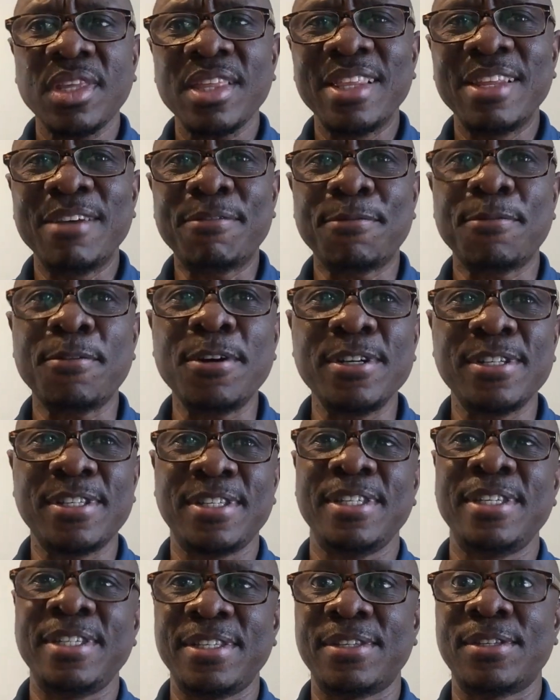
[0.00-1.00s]
The first
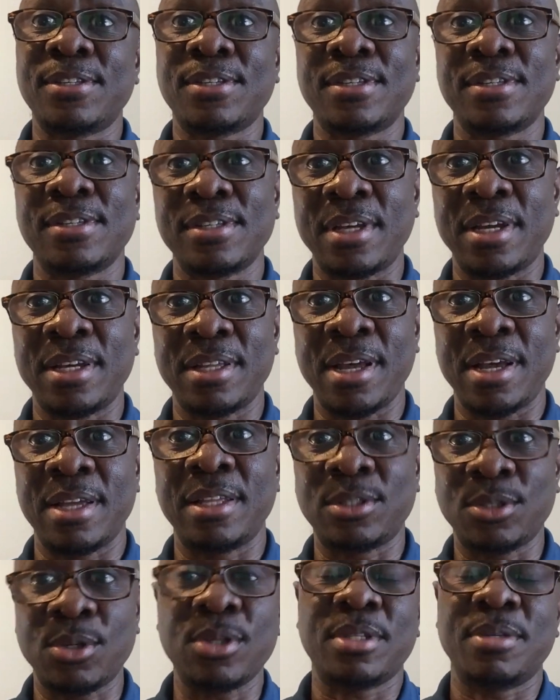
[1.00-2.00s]
is I, I
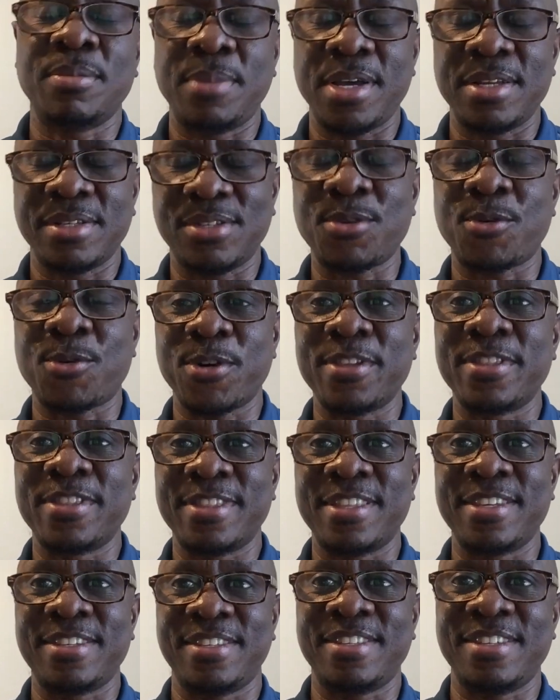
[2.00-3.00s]
talked about. Sorry,
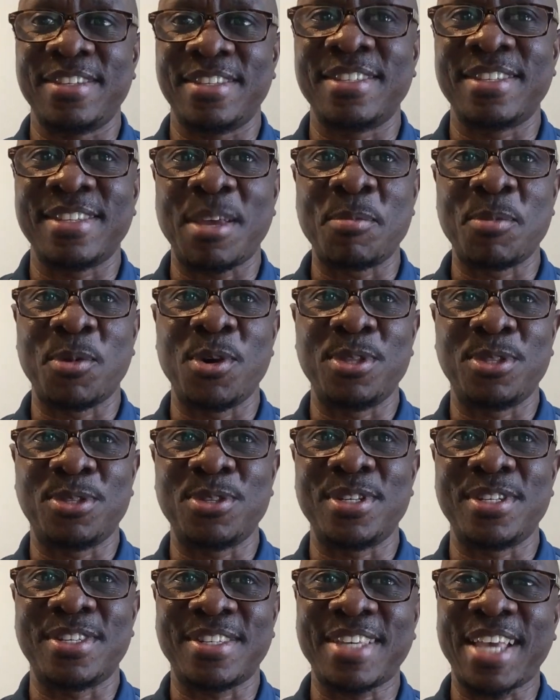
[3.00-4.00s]
this, this I'm going to
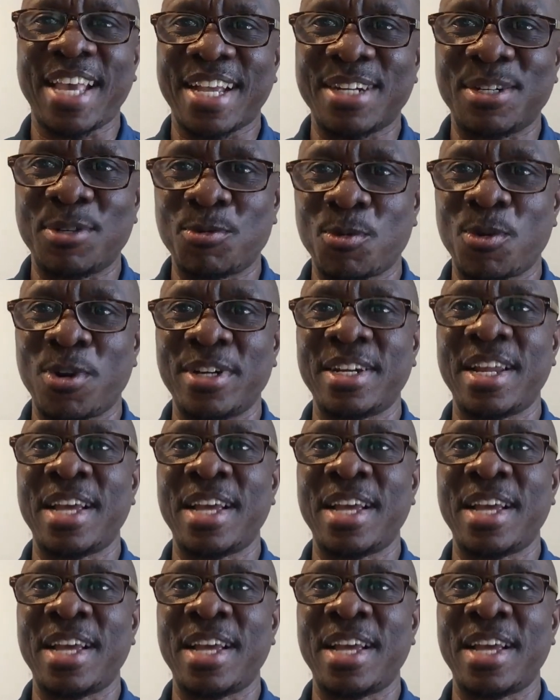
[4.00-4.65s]
the second one.